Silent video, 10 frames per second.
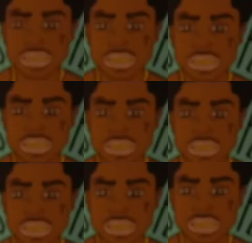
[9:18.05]

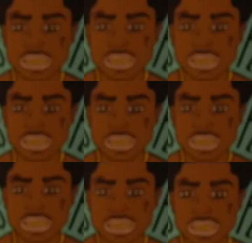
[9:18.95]

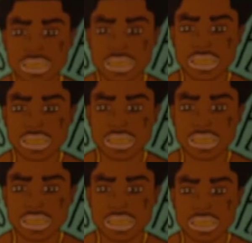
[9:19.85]

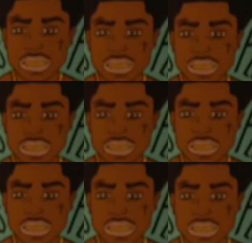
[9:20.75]

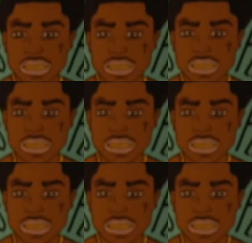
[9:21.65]
[no speech]